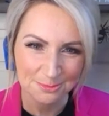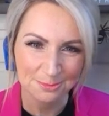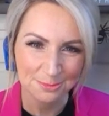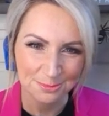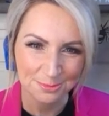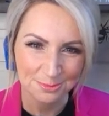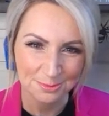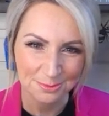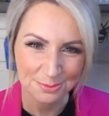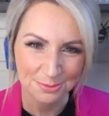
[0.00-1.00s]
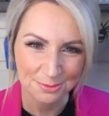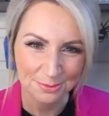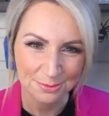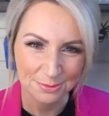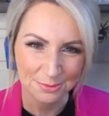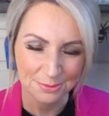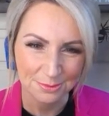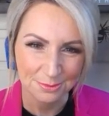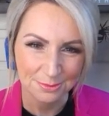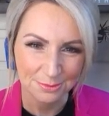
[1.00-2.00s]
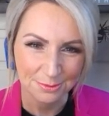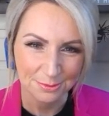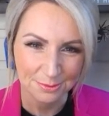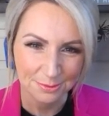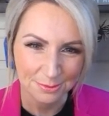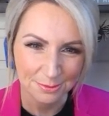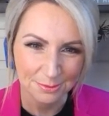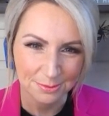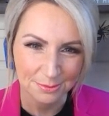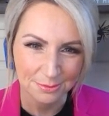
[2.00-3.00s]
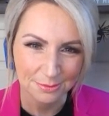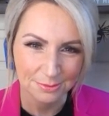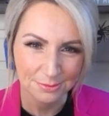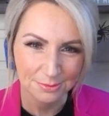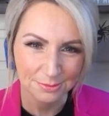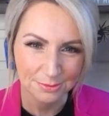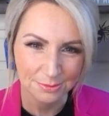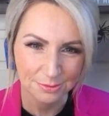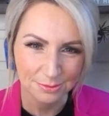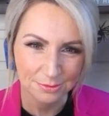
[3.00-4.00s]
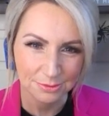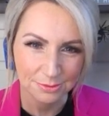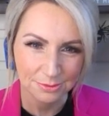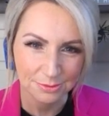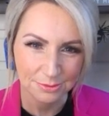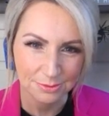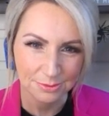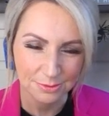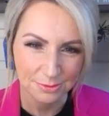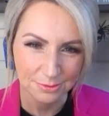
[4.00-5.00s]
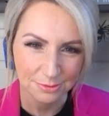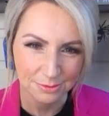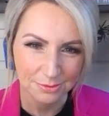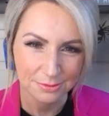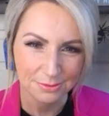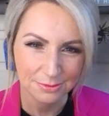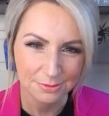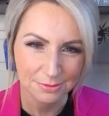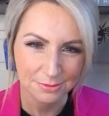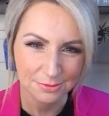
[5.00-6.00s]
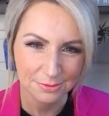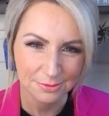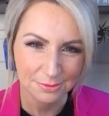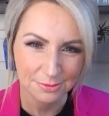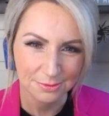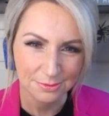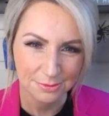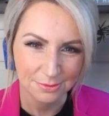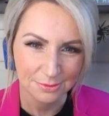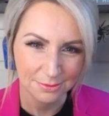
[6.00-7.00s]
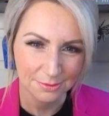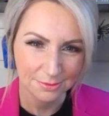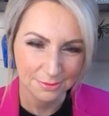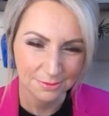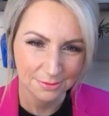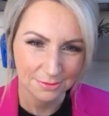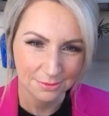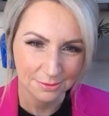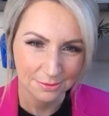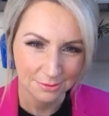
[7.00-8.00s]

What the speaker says: (not speaking)